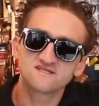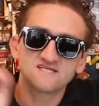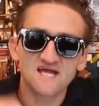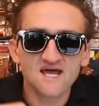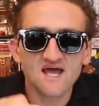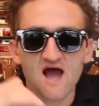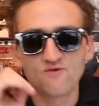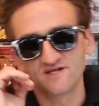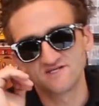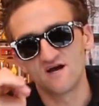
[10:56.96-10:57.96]
Today, I
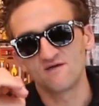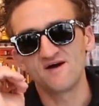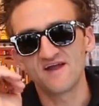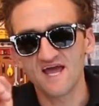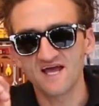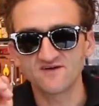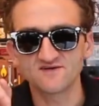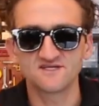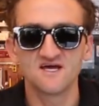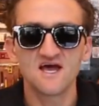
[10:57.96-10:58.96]
want to talk about
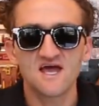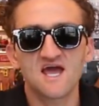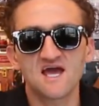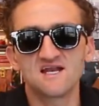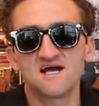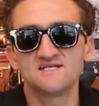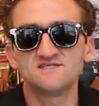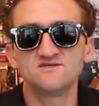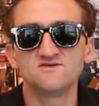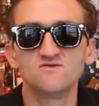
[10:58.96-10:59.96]
haters. And I
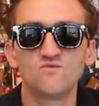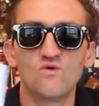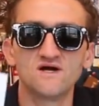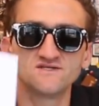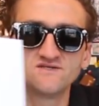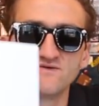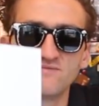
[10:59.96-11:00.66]
do want to